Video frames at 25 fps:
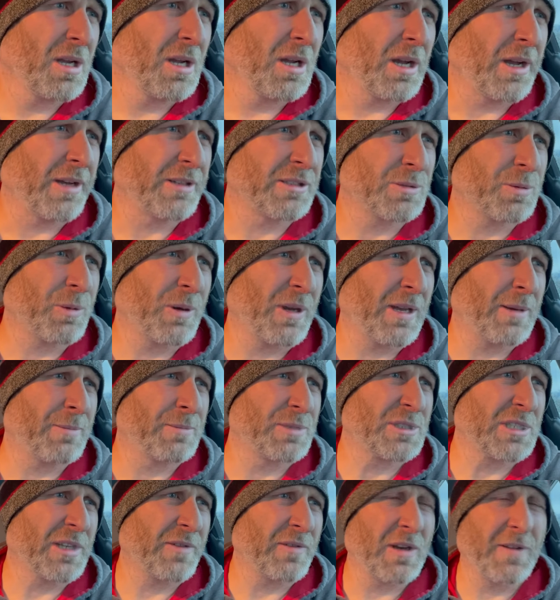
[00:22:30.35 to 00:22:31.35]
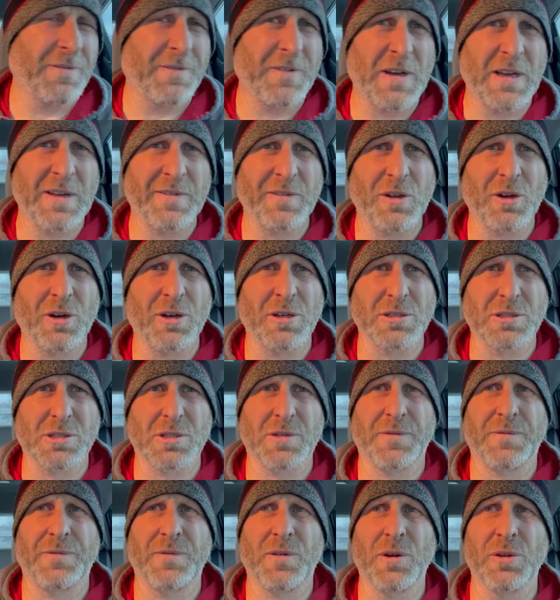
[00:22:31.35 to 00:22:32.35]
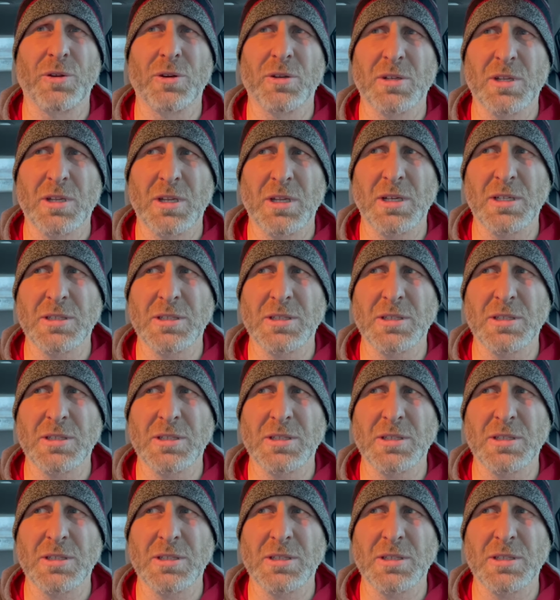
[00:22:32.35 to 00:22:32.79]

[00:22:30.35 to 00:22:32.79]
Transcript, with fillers: I swam 75 yards further today,